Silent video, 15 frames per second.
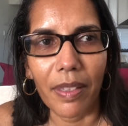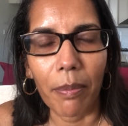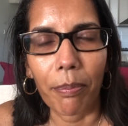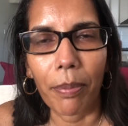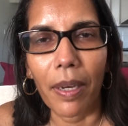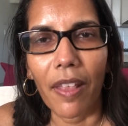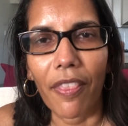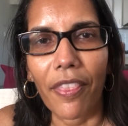
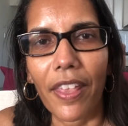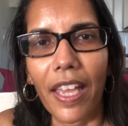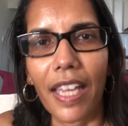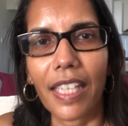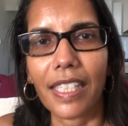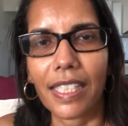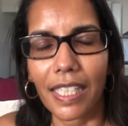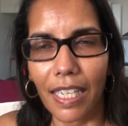But that
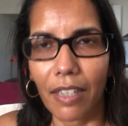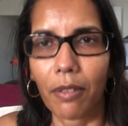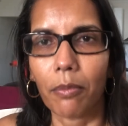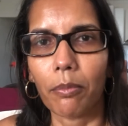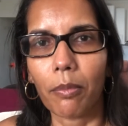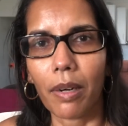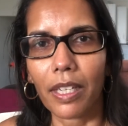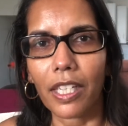has helped
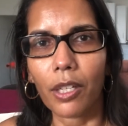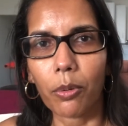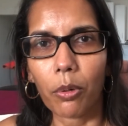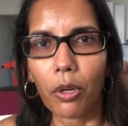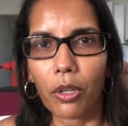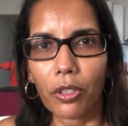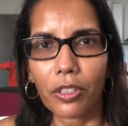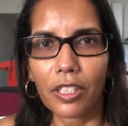my
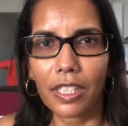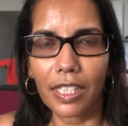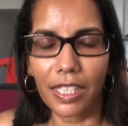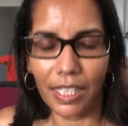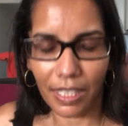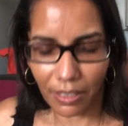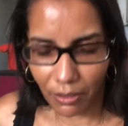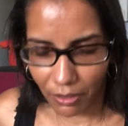quads.
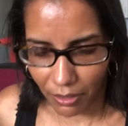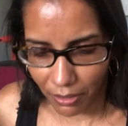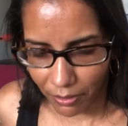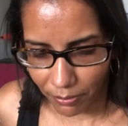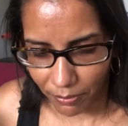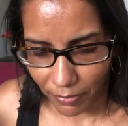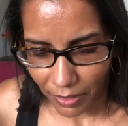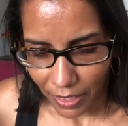
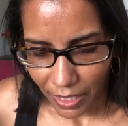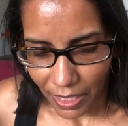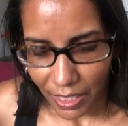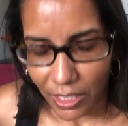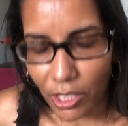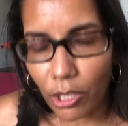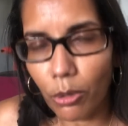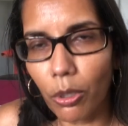
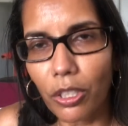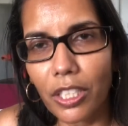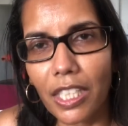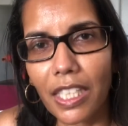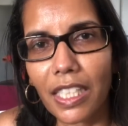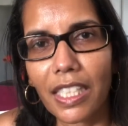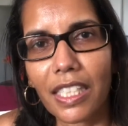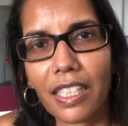
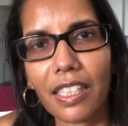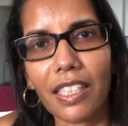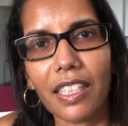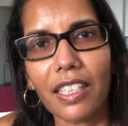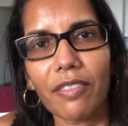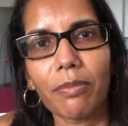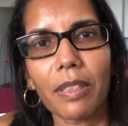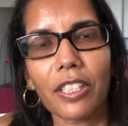Squatting,
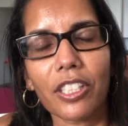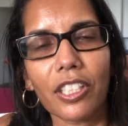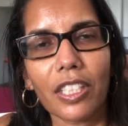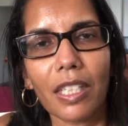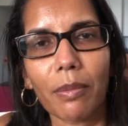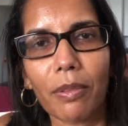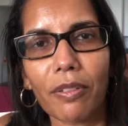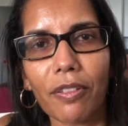I've mentioned
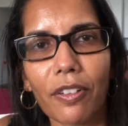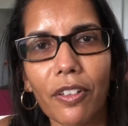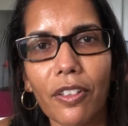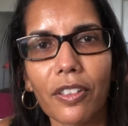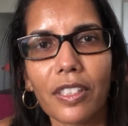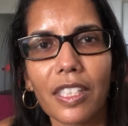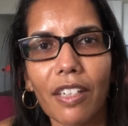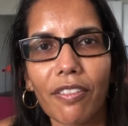it before,
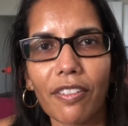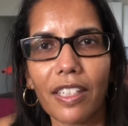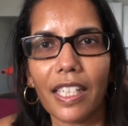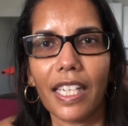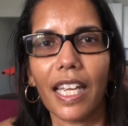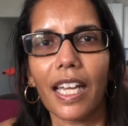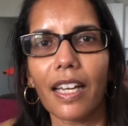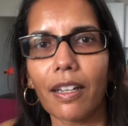definitely
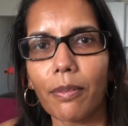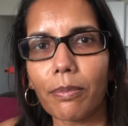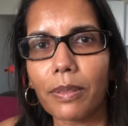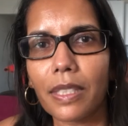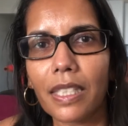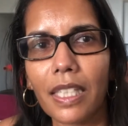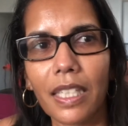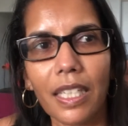
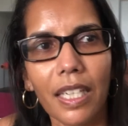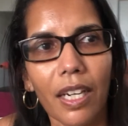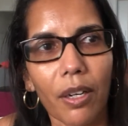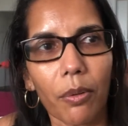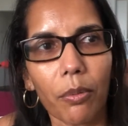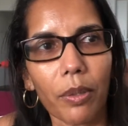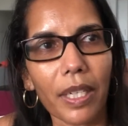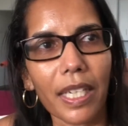helps
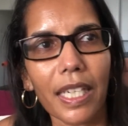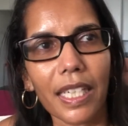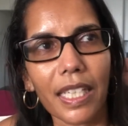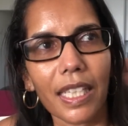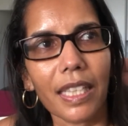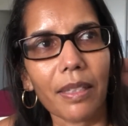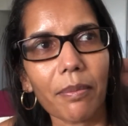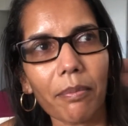with
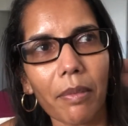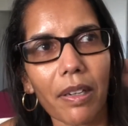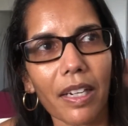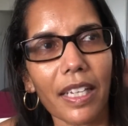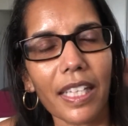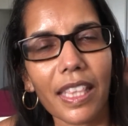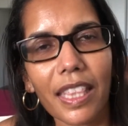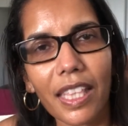my
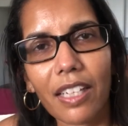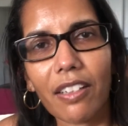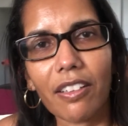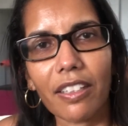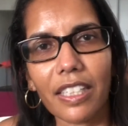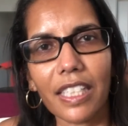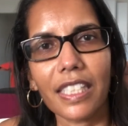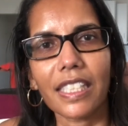
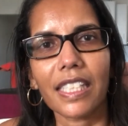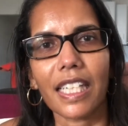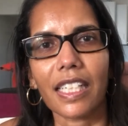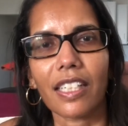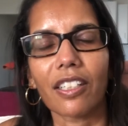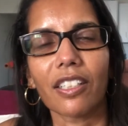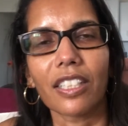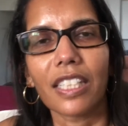thighs, that
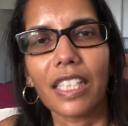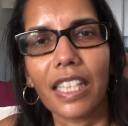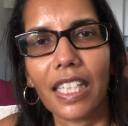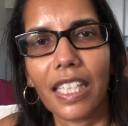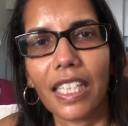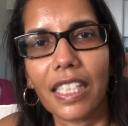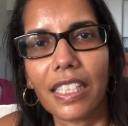kind of thing.